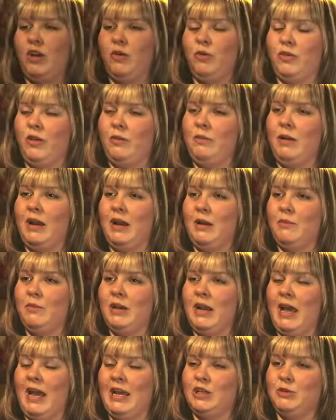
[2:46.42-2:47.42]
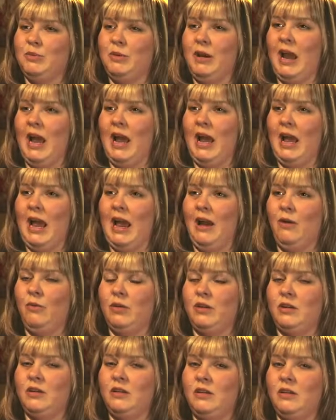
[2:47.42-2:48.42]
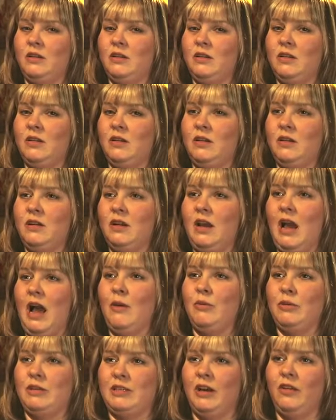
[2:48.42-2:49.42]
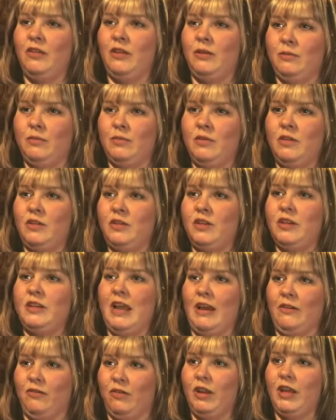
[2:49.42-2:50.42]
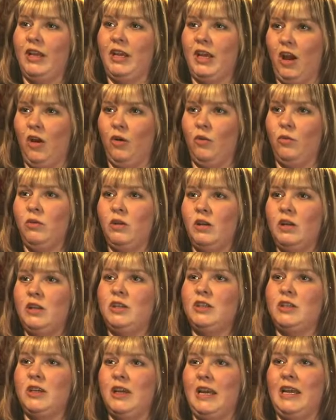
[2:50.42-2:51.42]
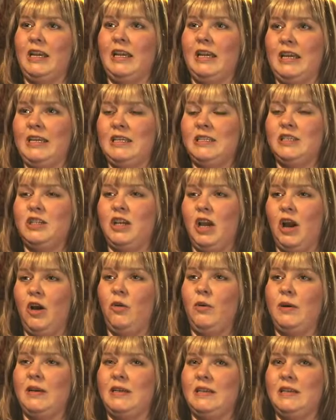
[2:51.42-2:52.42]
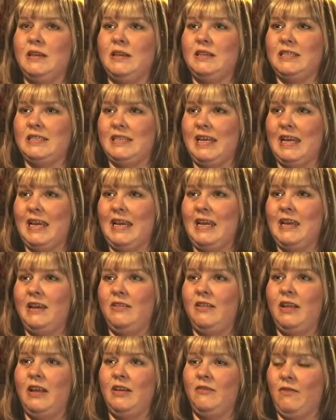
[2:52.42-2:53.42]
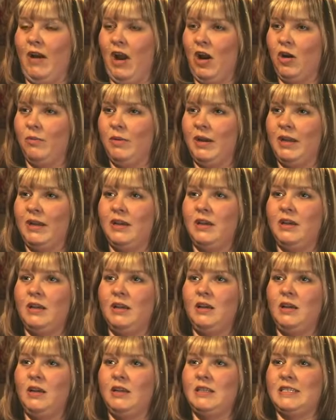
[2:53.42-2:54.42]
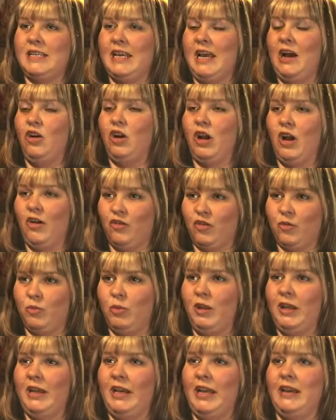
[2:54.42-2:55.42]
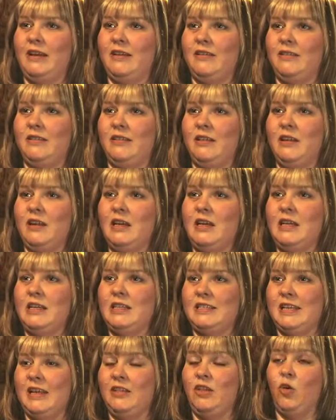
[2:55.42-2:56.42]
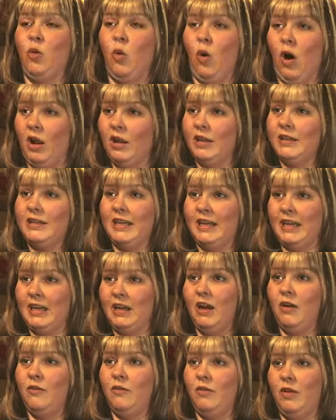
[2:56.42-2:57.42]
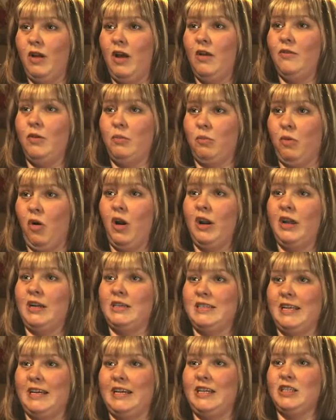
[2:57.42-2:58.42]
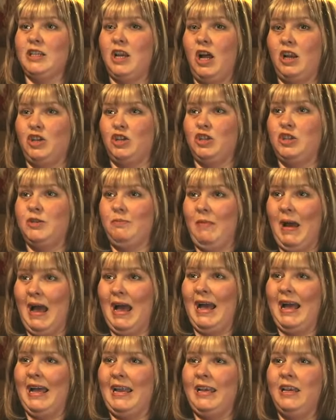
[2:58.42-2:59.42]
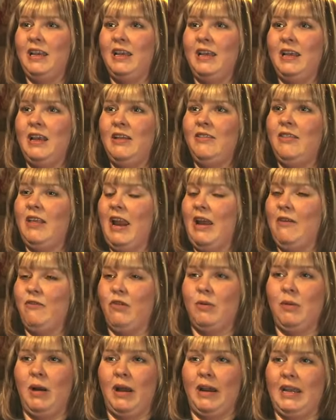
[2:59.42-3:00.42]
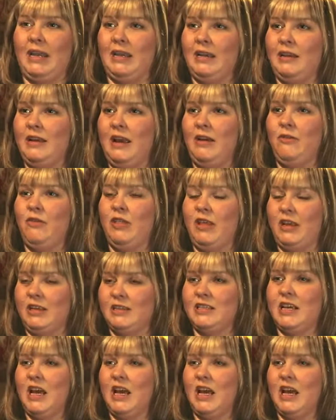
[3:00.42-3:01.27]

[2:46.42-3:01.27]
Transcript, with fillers: who's thinking about coming to HBI, I would tell them to definitely go, to at least go and see the environment, see how comfortable it is, see the quality of the products, that it's not just mine, that everything's